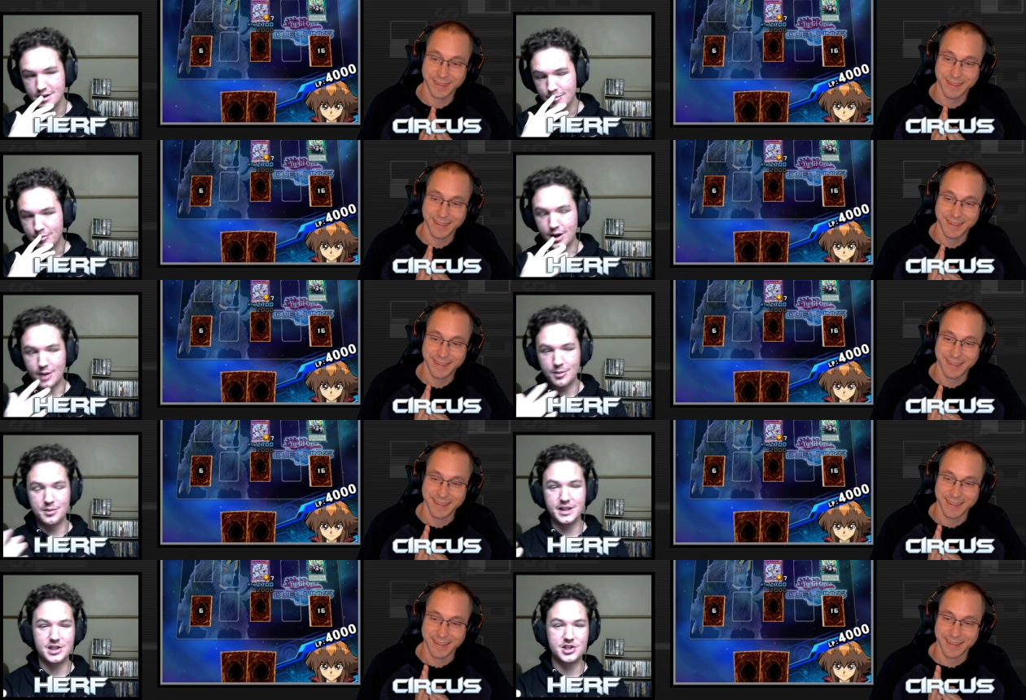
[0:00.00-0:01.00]

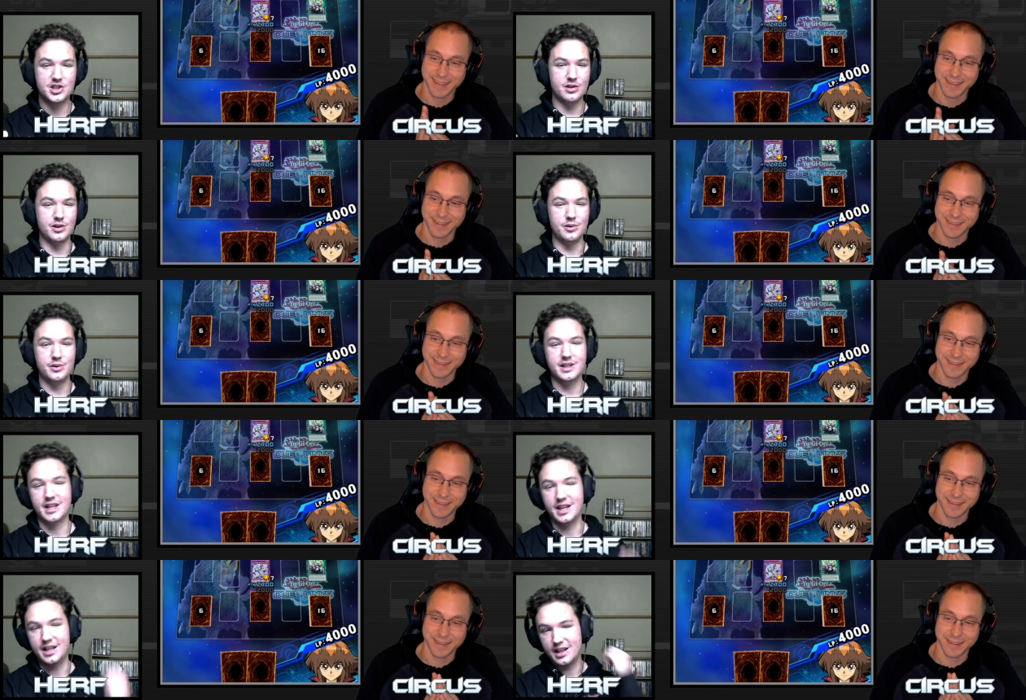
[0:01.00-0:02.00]
Speaker 1: Probably Shiranui
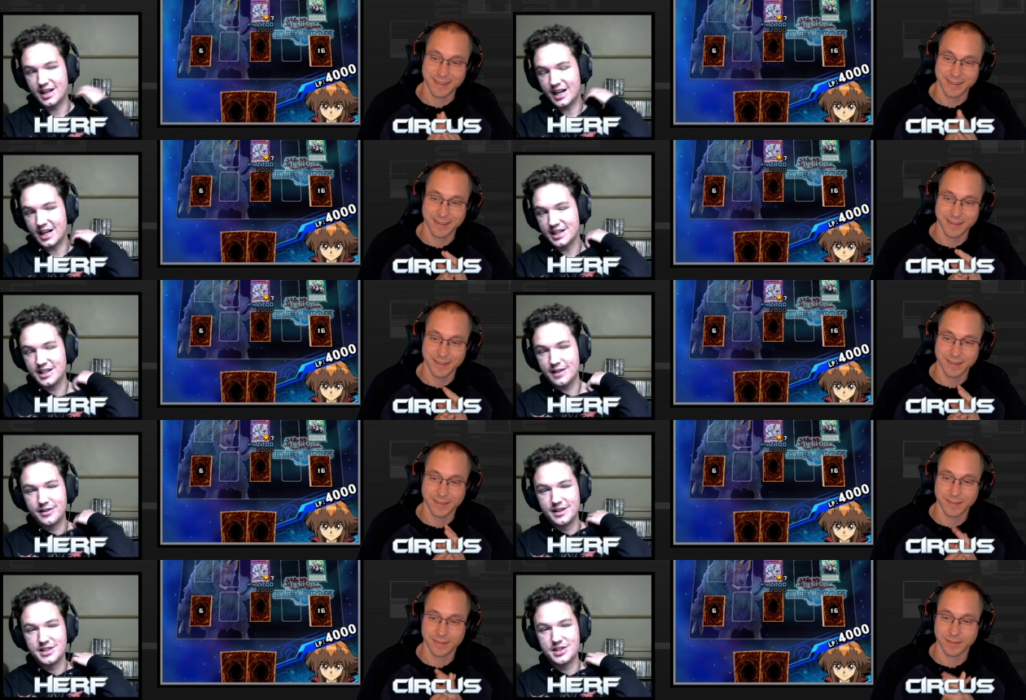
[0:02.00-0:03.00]
again. Like I could
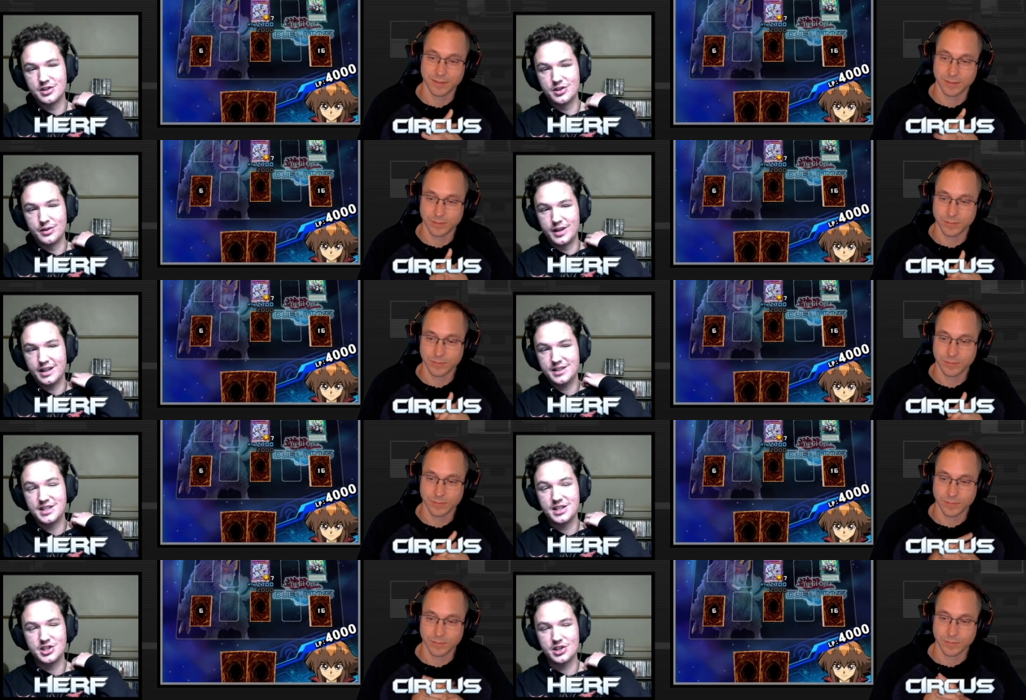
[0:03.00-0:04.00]
definitely see
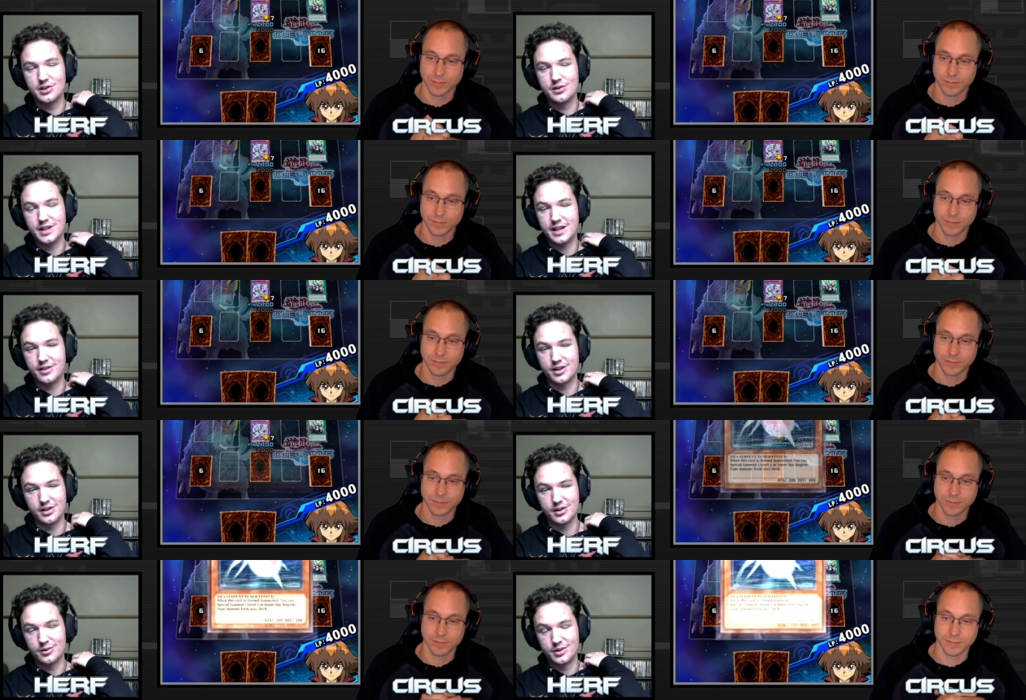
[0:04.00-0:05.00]
Shiranui having
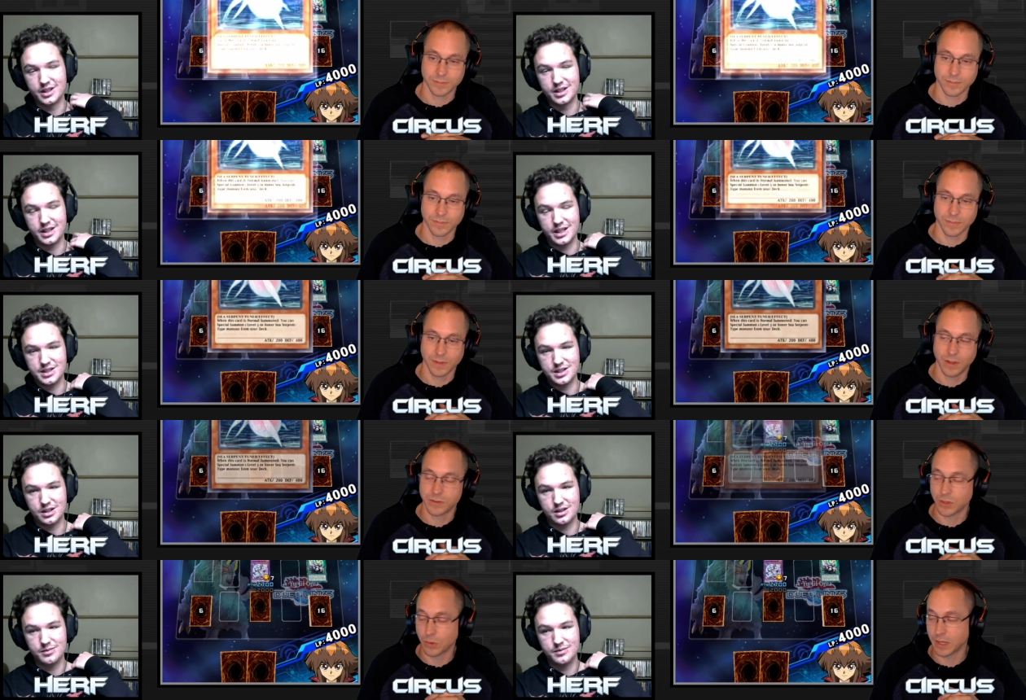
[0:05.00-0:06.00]
another really good KC
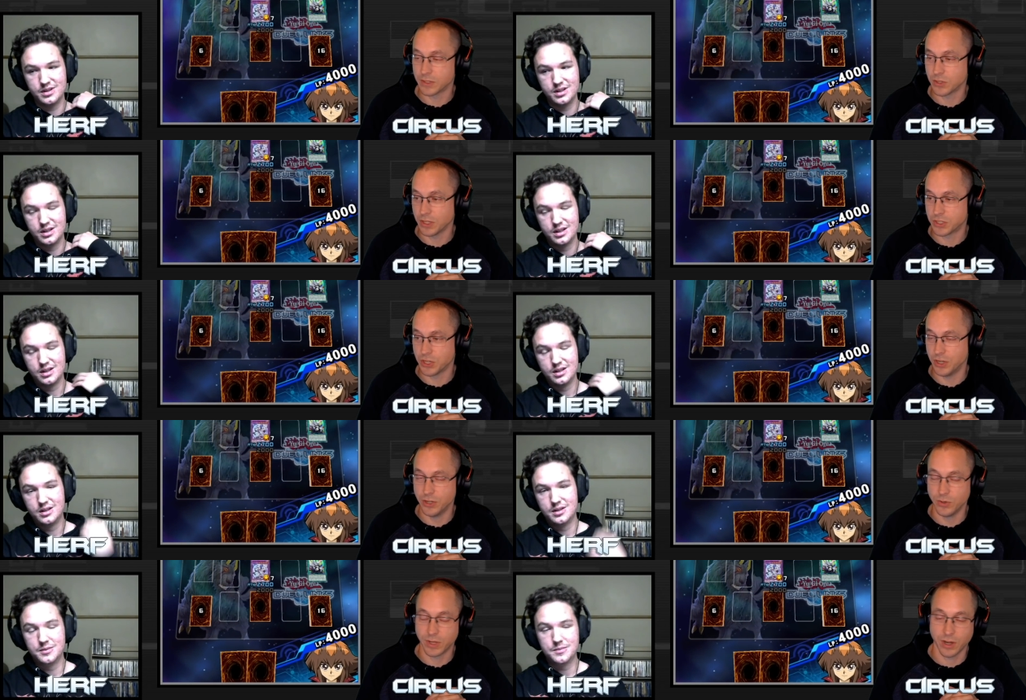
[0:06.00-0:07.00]
Speaker 2: Cup. Okay, so like
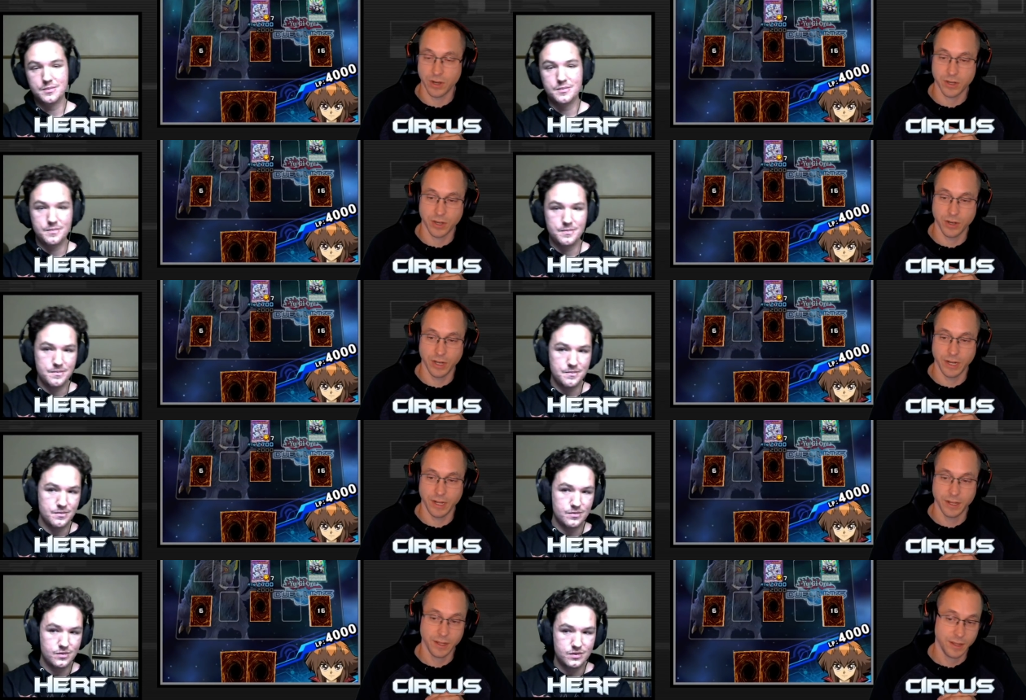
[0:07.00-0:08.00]
Shiranui, Karakuri.
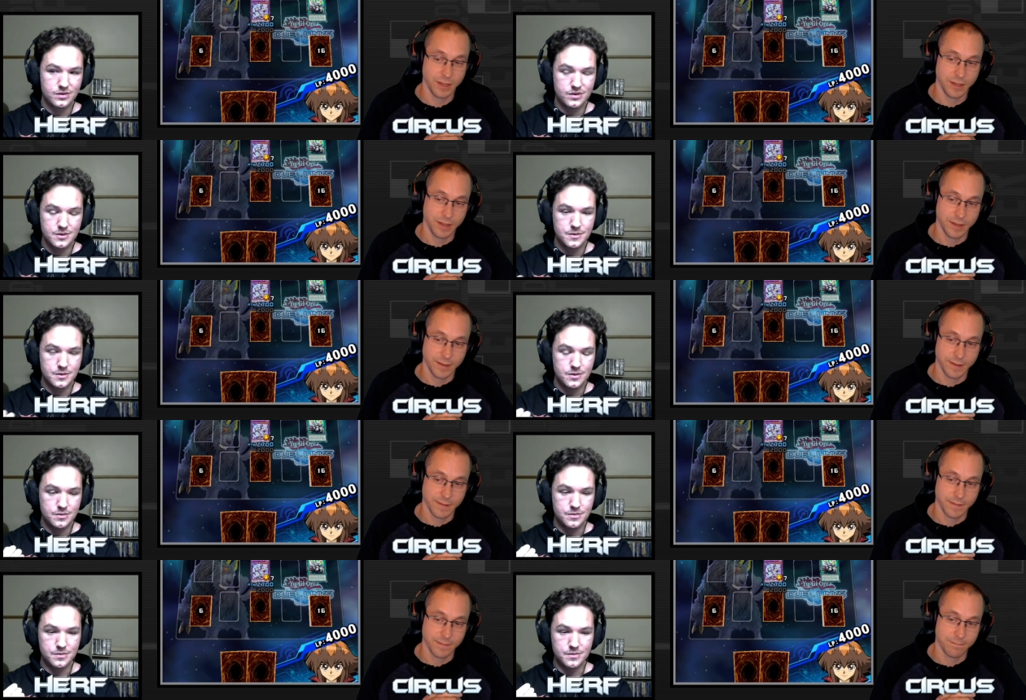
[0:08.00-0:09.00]

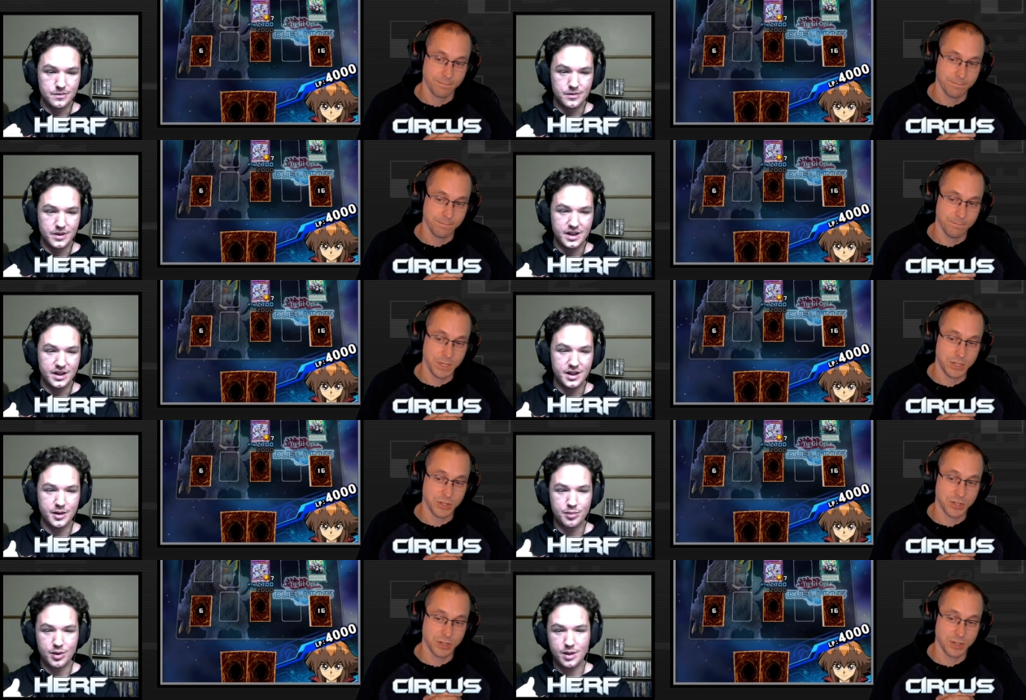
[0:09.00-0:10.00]
And
Speaker 1: then
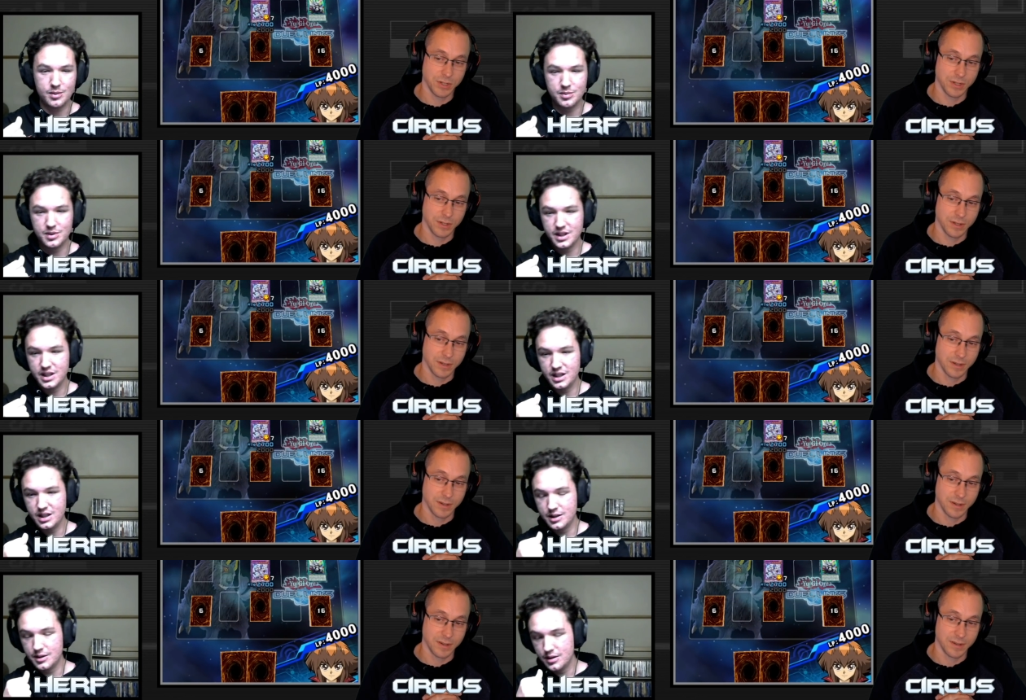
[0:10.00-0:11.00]

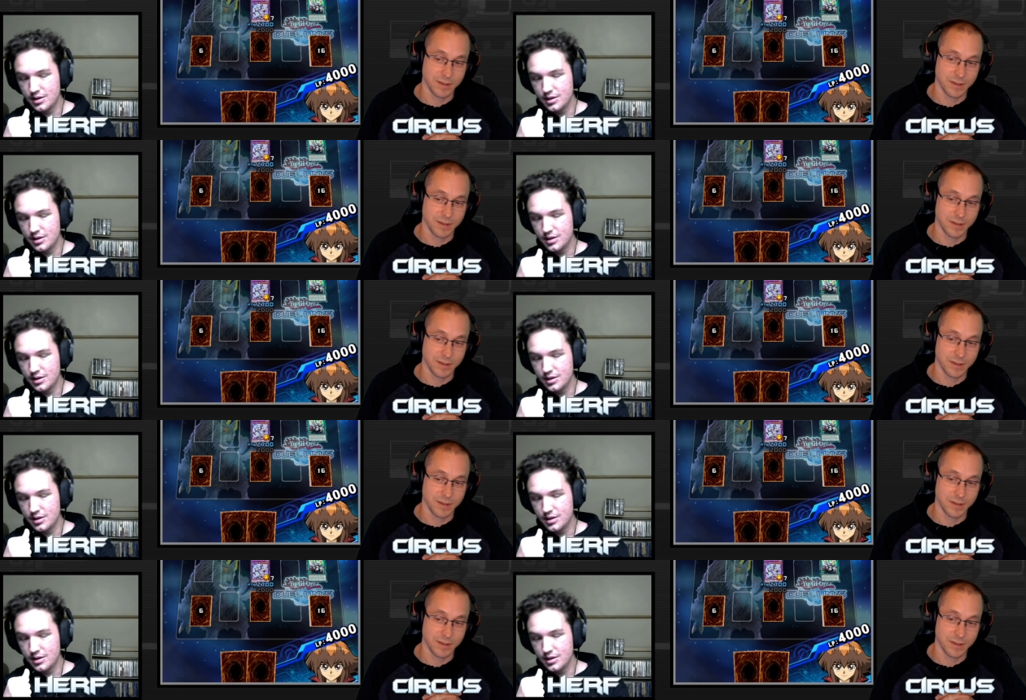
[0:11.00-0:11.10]
probably